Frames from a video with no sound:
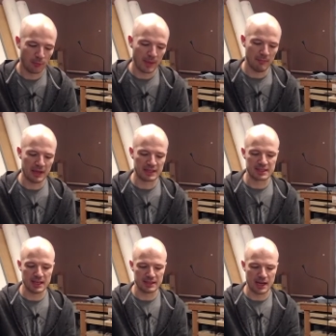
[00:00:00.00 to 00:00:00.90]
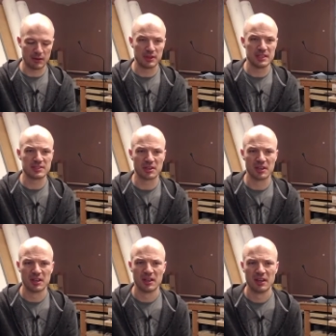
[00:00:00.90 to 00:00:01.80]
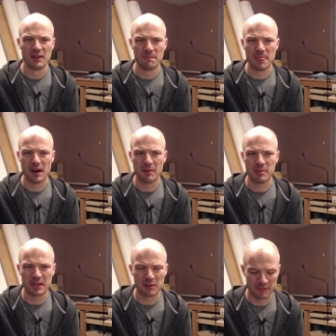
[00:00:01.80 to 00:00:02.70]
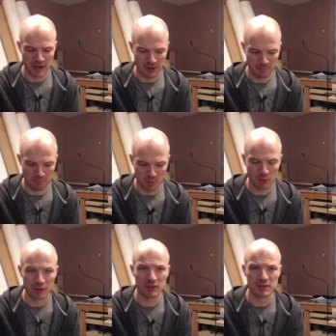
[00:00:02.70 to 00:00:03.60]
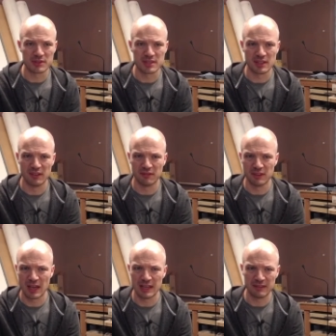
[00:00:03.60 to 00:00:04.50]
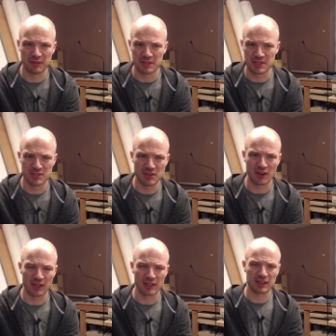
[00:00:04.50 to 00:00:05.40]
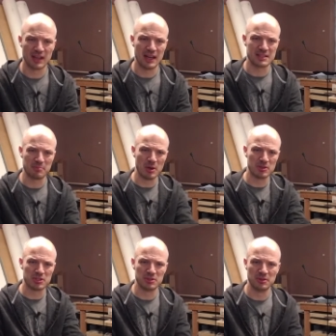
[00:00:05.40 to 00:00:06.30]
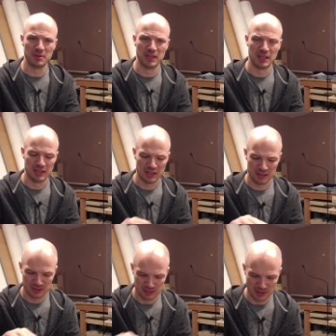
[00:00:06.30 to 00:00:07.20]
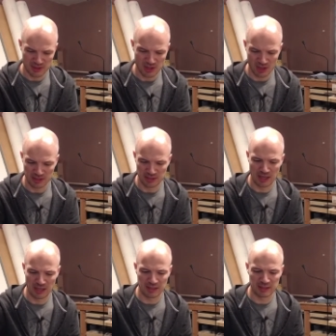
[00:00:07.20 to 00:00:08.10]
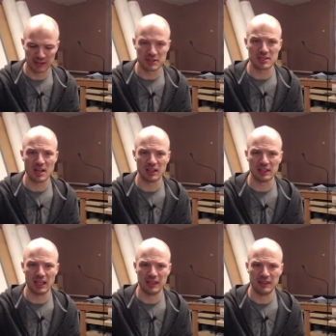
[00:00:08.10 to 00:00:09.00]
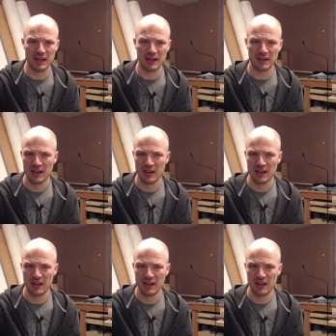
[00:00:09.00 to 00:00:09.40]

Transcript: that makes sense, how these are, up here we've got borders of light versus dark, as opposed to a solid line. Like there's a solid line there.